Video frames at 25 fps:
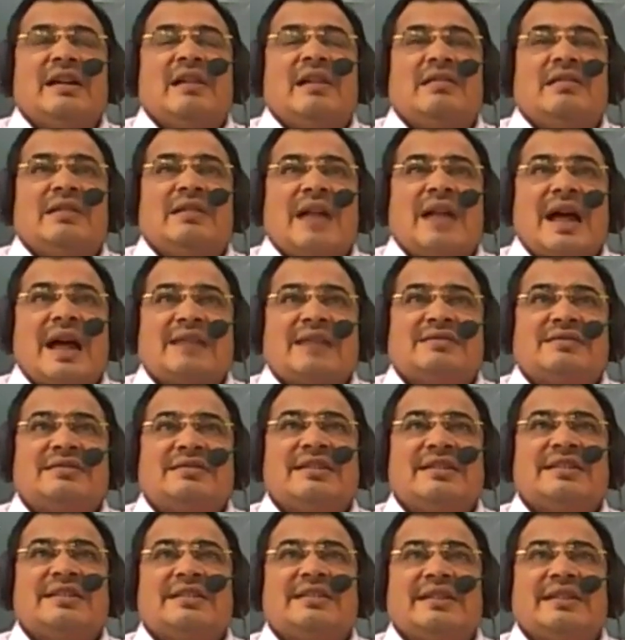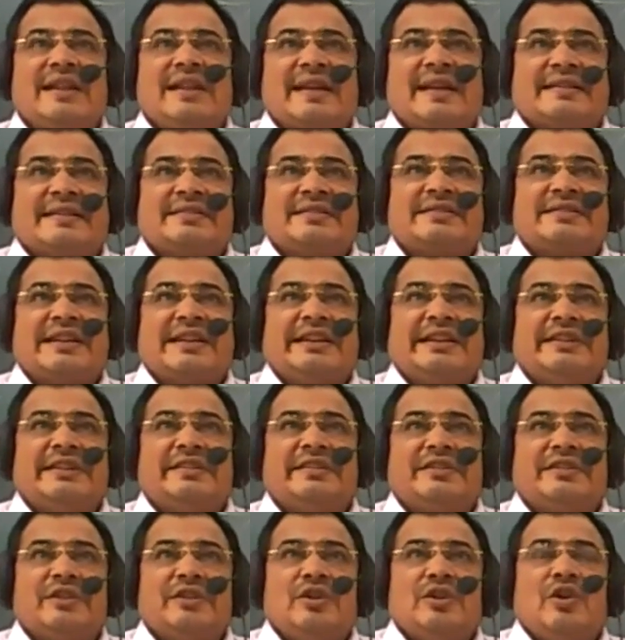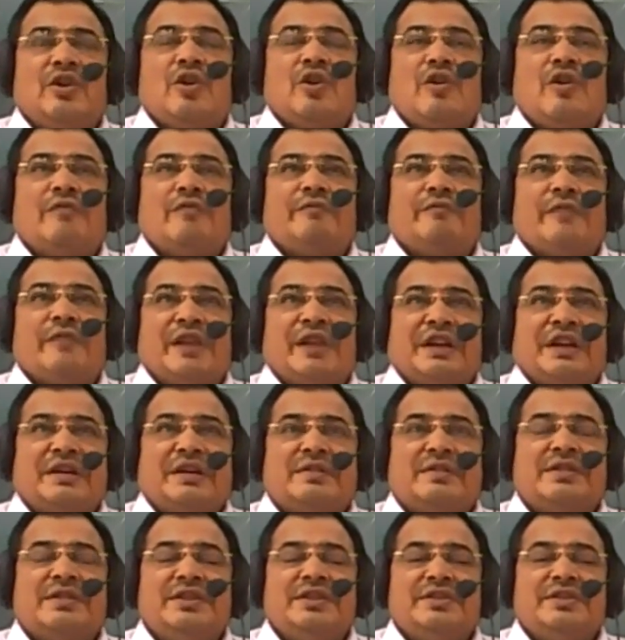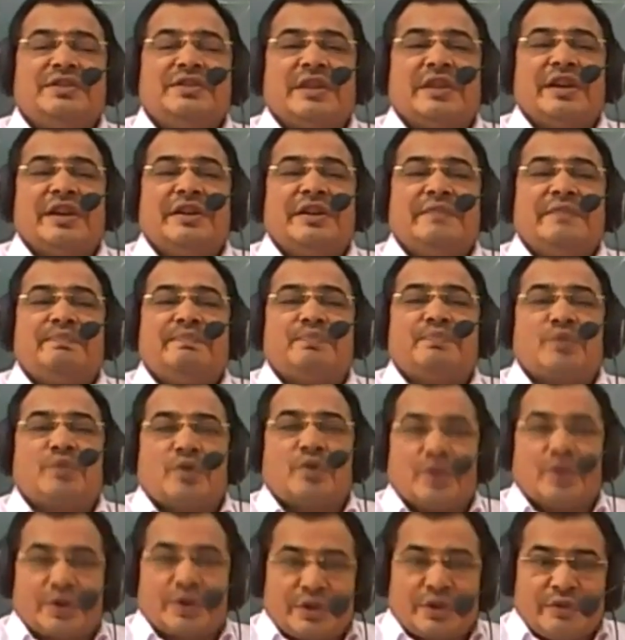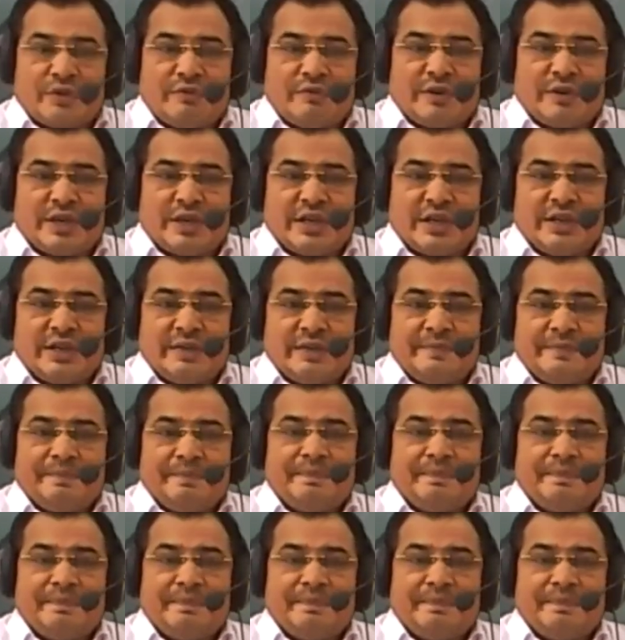larger extent of increase in productivity